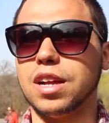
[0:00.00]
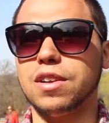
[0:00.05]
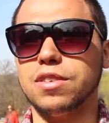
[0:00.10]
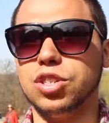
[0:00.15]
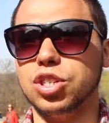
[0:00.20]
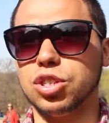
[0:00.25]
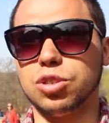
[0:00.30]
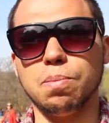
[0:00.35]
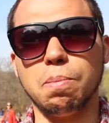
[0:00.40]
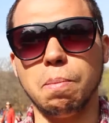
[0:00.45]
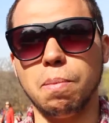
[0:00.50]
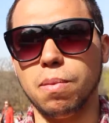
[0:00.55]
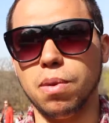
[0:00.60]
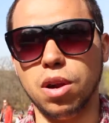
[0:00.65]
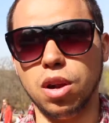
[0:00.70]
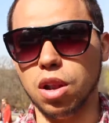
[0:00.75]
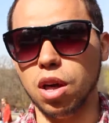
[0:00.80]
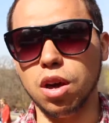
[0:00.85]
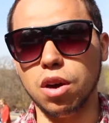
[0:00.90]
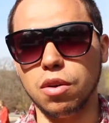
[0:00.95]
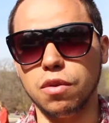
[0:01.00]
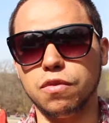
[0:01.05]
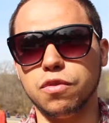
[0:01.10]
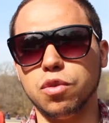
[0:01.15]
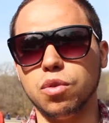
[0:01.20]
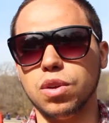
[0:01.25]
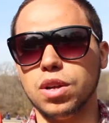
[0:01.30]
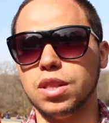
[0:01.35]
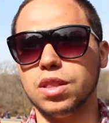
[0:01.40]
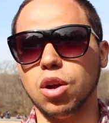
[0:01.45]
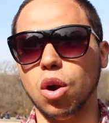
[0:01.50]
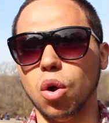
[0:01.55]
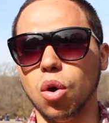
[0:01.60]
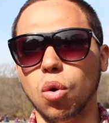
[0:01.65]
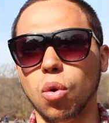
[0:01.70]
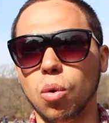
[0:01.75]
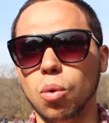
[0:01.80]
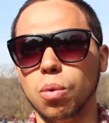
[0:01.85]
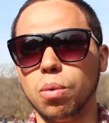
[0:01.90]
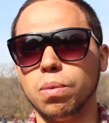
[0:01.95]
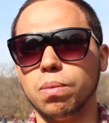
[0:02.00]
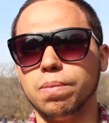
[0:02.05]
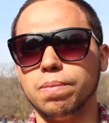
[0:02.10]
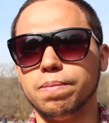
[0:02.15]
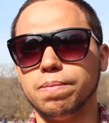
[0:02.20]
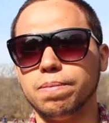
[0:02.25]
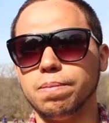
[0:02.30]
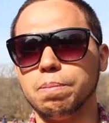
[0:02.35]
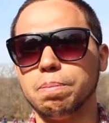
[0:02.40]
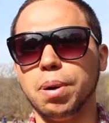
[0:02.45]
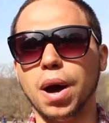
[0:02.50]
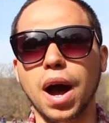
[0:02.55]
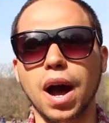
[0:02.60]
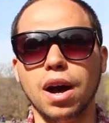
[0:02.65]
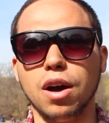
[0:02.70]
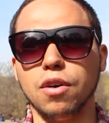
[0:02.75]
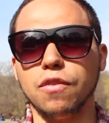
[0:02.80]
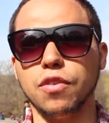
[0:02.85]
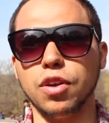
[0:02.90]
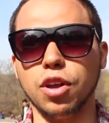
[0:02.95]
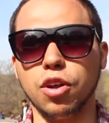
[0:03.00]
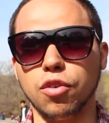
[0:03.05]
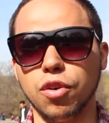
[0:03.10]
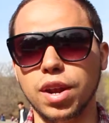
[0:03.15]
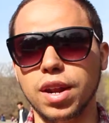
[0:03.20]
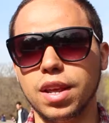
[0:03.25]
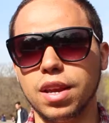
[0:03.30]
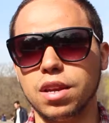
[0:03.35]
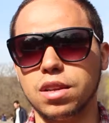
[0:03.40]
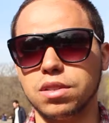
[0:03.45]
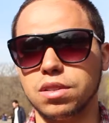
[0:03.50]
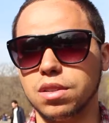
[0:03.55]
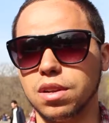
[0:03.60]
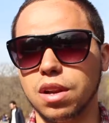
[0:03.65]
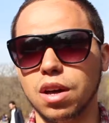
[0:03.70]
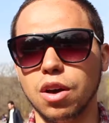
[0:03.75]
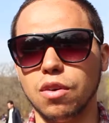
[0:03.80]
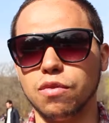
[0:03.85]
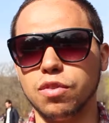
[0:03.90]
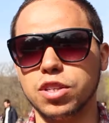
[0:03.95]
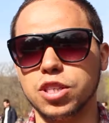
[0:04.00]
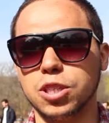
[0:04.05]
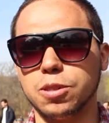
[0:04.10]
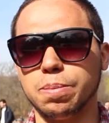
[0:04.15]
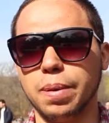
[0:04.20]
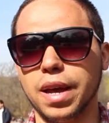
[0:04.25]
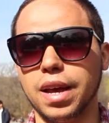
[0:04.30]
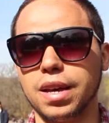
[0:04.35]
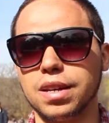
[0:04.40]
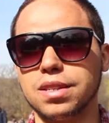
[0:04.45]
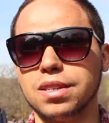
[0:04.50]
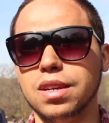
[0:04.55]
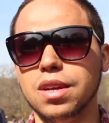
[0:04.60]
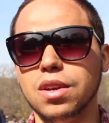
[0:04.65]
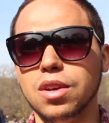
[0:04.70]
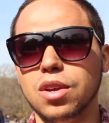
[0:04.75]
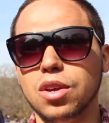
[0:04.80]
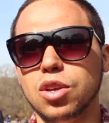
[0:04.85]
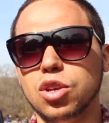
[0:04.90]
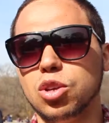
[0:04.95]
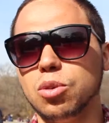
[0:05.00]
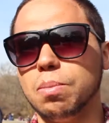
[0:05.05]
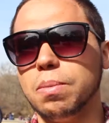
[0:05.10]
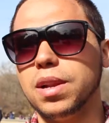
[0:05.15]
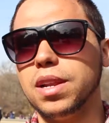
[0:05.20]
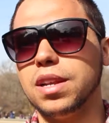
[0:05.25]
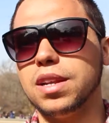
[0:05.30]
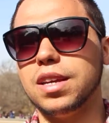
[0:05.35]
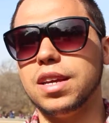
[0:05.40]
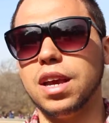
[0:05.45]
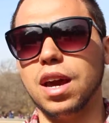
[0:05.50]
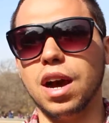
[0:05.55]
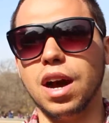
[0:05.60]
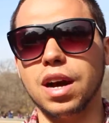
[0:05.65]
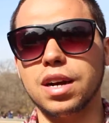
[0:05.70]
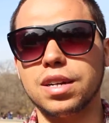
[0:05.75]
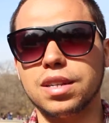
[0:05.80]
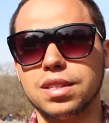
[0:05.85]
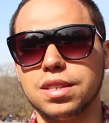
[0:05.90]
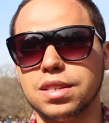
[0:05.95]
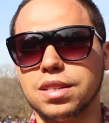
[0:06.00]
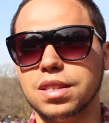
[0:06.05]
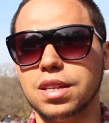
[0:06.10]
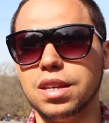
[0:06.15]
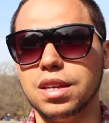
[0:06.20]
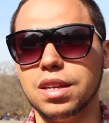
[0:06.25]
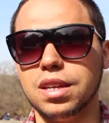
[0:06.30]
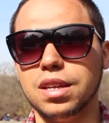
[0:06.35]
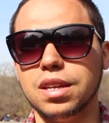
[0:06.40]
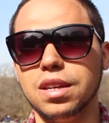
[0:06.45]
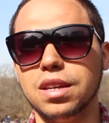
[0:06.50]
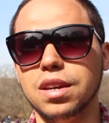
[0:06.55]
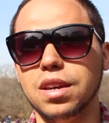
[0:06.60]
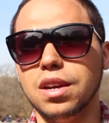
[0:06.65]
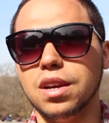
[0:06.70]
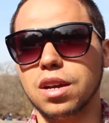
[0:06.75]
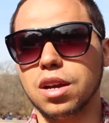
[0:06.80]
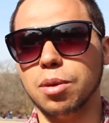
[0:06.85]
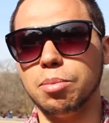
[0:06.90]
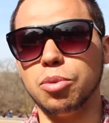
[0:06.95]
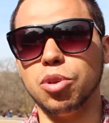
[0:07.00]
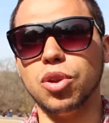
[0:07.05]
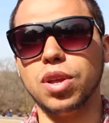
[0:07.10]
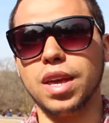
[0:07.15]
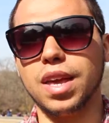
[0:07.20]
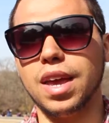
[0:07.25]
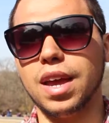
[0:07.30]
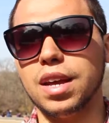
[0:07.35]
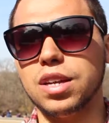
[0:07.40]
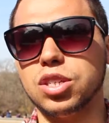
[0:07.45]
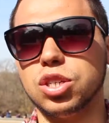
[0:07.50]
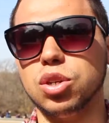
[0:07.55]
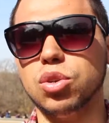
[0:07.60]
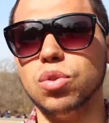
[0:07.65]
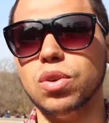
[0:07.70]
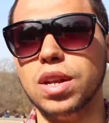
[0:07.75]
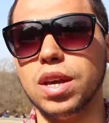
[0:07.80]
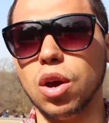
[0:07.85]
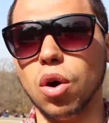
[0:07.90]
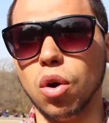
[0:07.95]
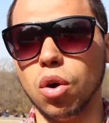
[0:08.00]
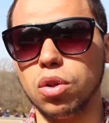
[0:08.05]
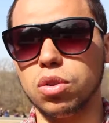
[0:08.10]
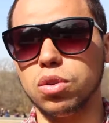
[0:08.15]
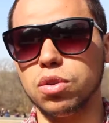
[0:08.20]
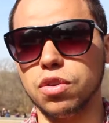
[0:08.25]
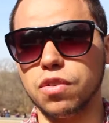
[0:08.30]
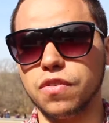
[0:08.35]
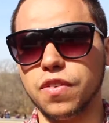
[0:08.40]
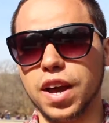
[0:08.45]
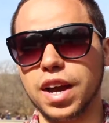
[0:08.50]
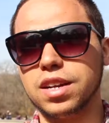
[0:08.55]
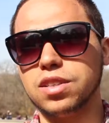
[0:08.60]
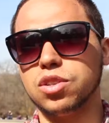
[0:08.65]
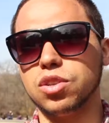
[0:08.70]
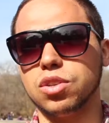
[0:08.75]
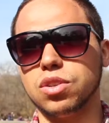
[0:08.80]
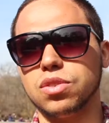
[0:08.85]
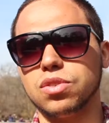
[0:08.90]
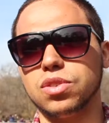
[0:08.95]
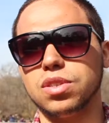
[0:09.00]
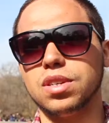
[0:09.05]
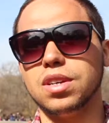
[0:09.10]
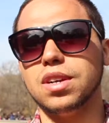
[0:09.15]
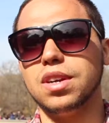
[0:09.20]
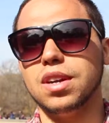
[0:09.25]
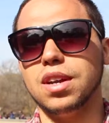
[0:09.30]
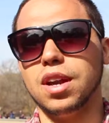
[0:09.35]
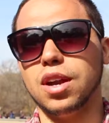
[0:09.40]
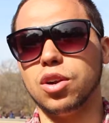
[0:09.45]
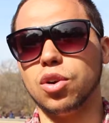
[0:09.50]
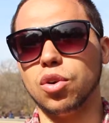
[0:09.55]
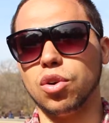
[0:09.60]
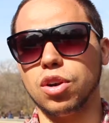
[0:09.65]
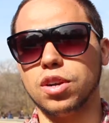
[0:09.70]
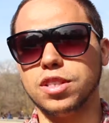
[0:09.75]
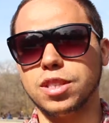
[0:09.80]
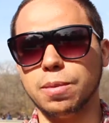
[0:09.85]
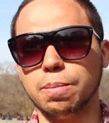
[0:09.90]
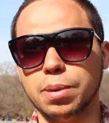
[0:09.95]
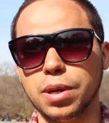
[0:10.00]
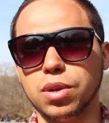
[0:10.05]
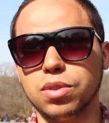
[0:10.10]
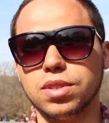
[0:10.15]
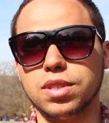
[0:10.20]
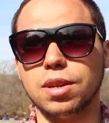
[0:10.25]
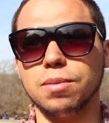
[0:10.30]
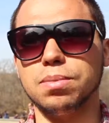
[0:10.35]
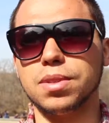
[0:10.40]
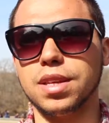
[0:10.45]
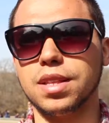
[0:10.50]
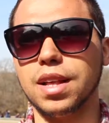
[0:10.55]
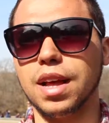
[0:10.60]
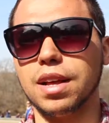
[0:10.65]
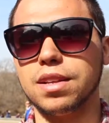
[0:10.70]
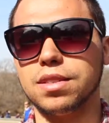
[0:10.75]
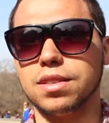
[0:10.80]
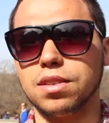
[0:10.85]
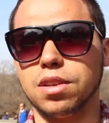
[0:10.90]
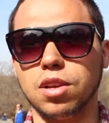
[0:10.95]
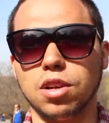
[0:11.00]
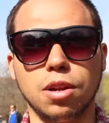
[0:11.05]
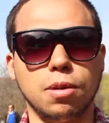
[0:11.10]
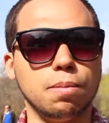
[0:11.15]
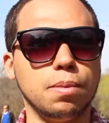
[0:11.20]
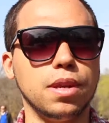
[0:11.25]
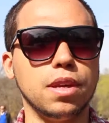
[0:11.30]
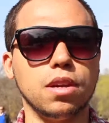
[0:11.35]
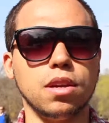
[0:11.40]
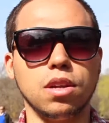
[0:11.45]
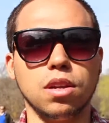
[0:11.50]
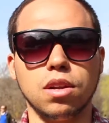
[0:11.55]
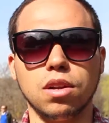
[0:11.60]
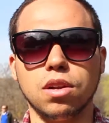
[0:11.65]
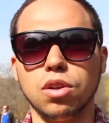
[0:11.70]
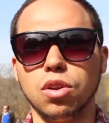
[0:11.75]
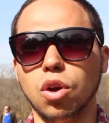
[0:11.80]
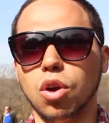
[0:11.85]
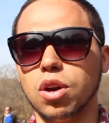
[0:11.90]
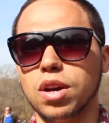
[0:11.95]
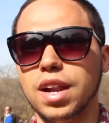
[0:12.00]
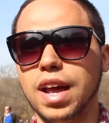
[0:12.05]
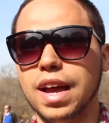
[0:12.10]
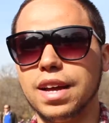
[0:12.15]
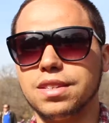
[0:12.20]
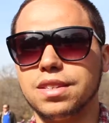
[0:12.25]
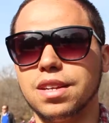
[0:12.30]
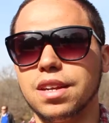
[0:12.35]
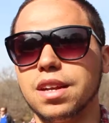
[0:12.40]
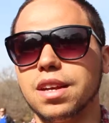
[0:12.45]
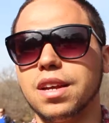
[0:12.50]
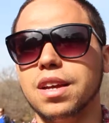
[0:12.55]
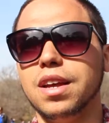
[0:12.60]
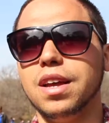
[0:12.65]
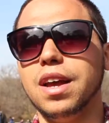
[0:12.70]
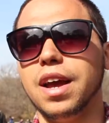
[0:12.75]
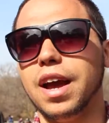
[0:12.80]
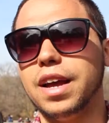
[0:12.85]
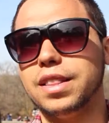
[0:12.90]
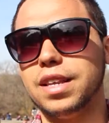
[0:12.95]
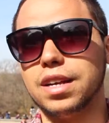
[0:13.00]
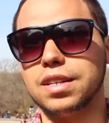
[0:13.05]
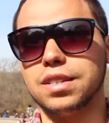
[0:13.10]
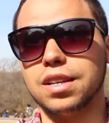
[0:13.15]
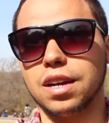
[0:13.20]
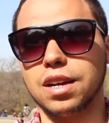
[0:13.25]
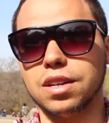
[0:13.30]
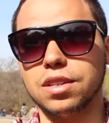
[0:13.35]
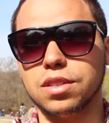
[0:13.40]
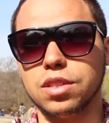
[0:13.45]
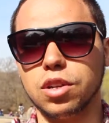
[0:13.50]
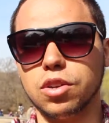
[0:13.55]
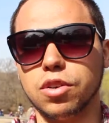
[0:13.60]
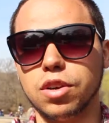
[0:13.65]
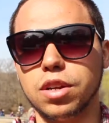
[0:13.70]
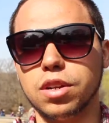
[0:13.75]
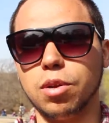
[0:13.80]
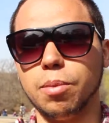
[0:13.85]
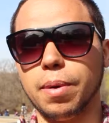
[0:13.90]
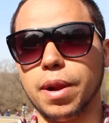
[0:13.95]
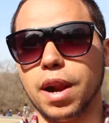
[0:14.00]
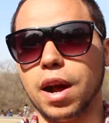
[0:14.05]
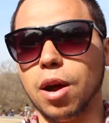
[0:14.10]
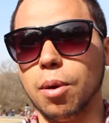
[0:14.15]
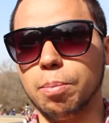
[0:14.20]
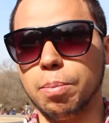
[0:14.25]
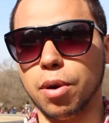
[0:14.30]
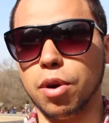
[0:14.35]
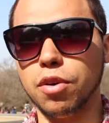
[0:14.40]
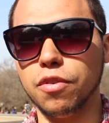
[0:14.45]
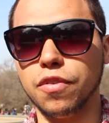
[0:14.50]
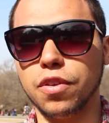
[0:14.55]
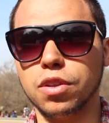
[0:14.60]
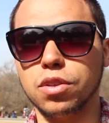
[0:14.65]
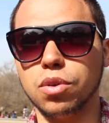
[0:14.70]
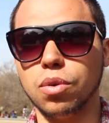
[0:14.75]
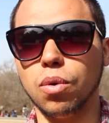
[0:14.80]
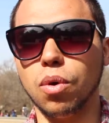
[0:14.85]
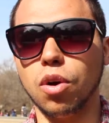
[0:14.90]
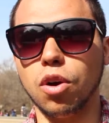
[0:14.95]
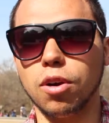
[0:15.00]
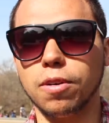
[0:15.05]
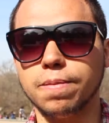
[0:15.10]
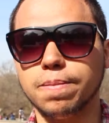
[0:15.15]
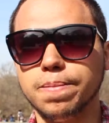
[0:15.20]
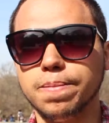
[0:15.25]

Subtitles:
just love. You need the whole pot of ingredients: love, respect, humility, honesty, communication. You need all those factors in order to build something that's going to be long lasting. And that's not considering no matter how perfect you are.